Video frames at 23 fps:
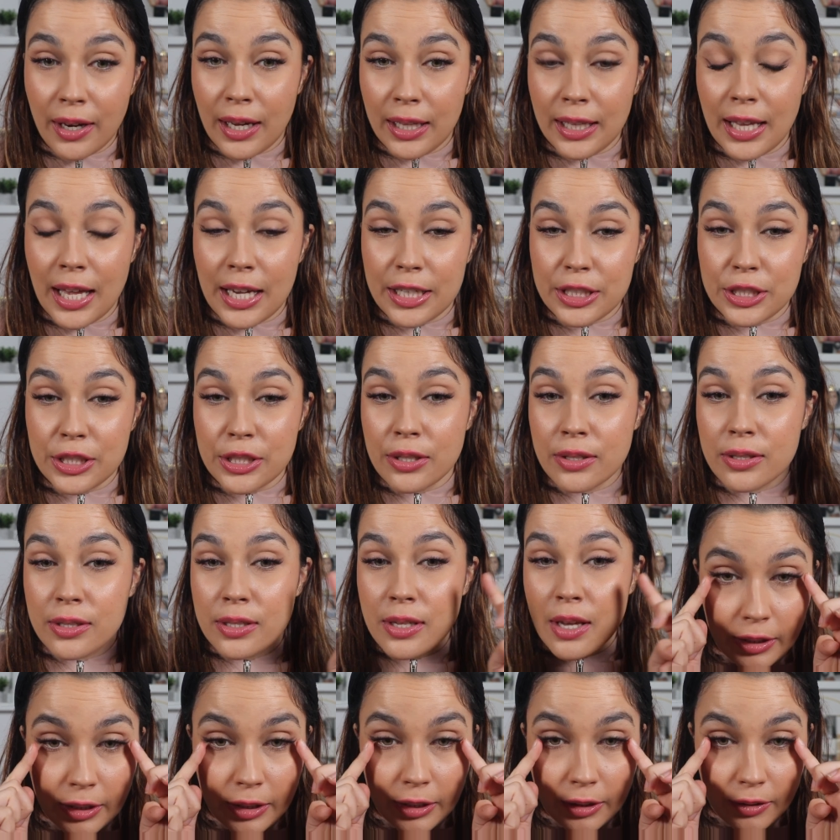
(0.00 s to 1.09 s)
eyelashes
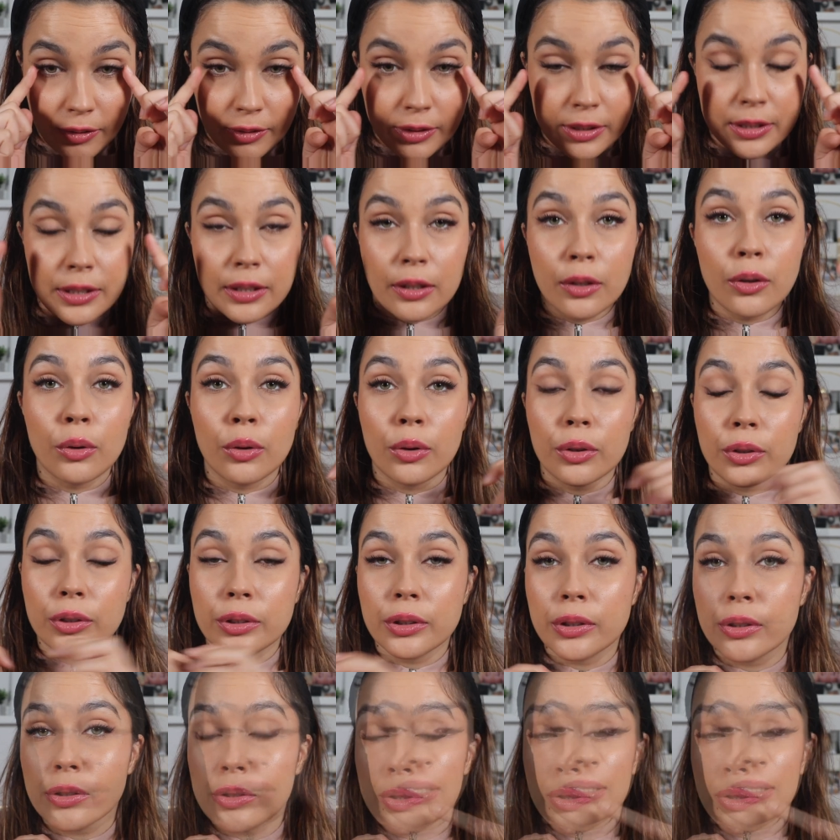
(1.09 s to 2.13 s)
here in the corner.